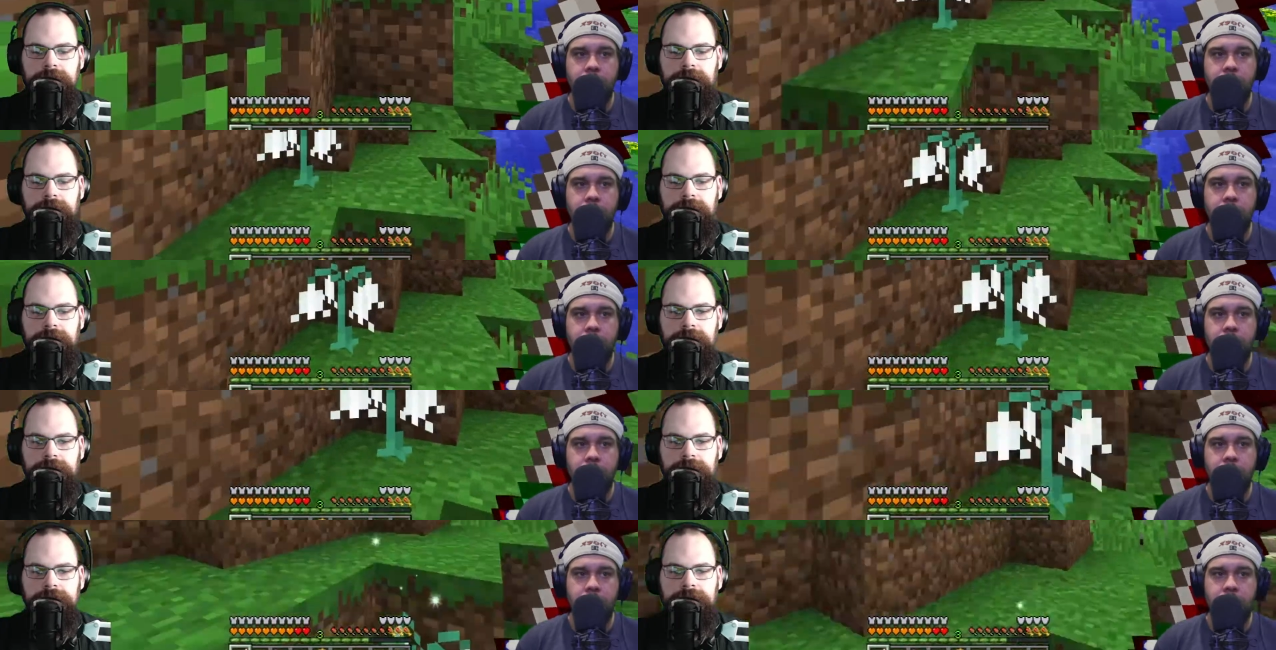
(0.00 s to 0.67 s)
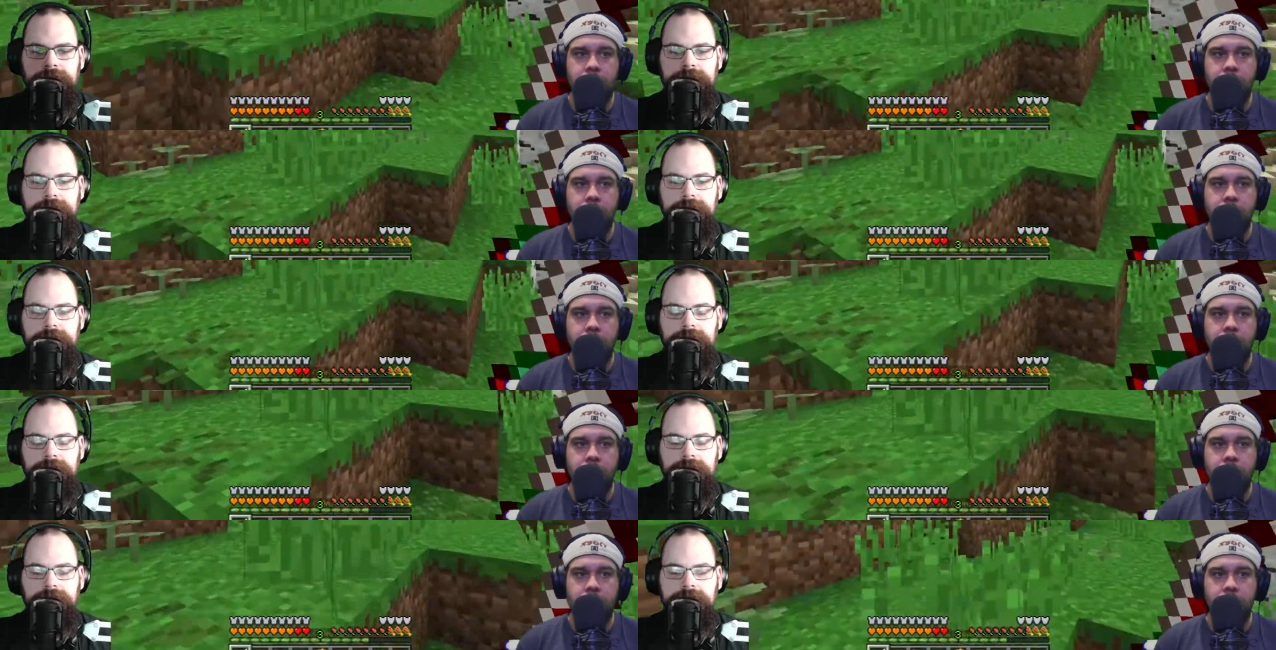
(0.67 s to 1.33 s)

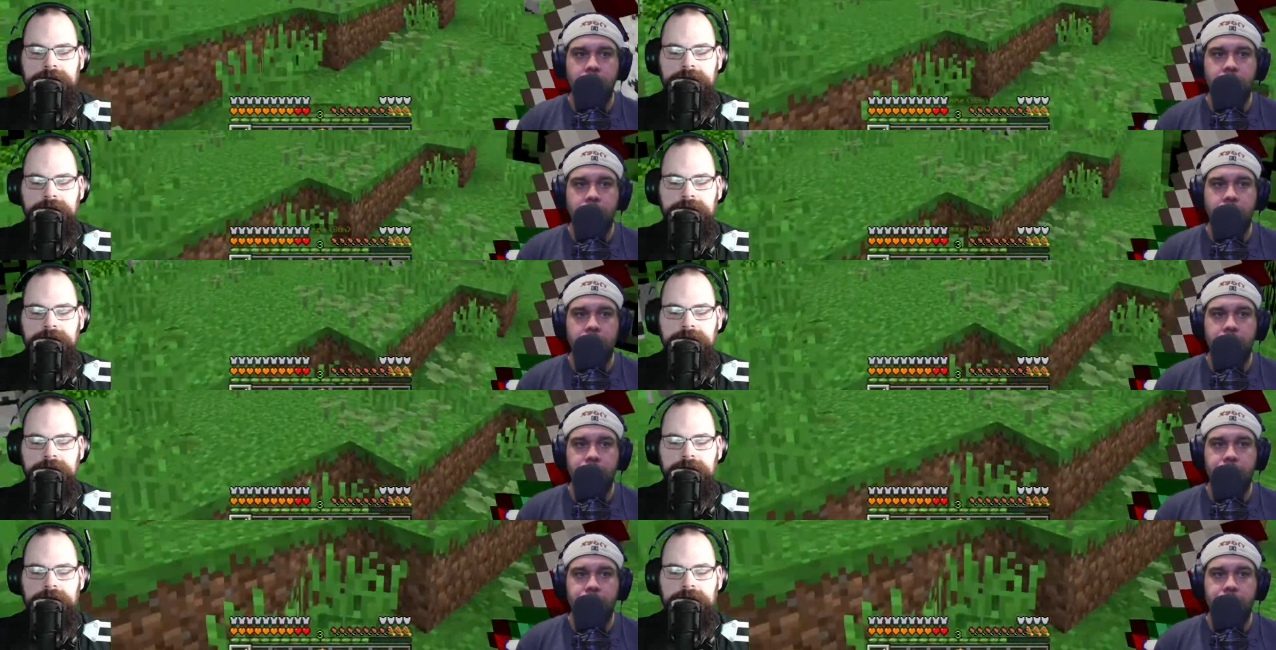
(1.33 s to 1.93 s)
[no speech]